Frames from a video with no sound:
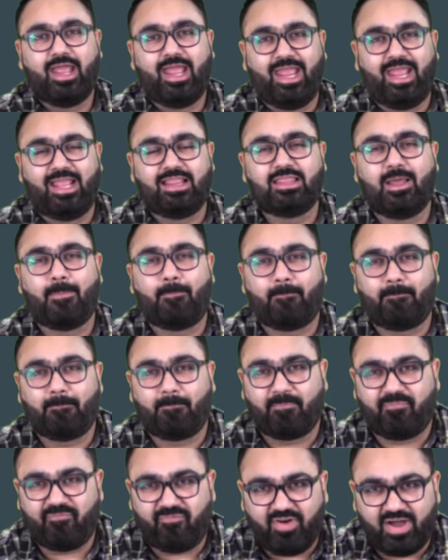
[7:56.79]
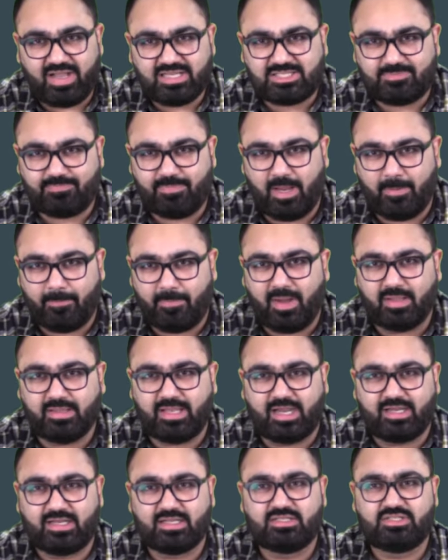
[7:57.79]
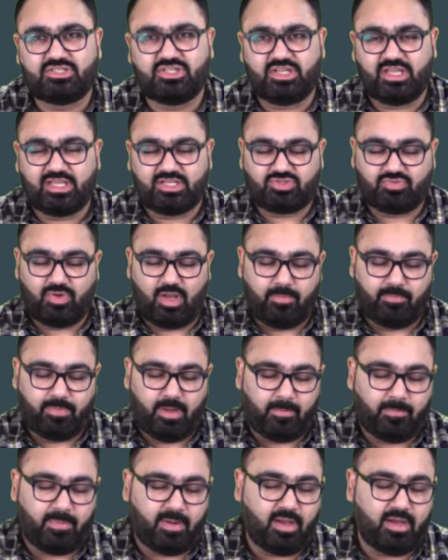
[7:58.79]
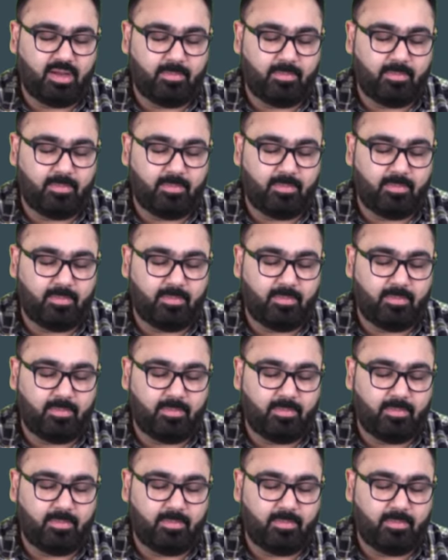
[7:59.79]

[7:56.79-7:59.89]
In the first paper, that is GS1 paper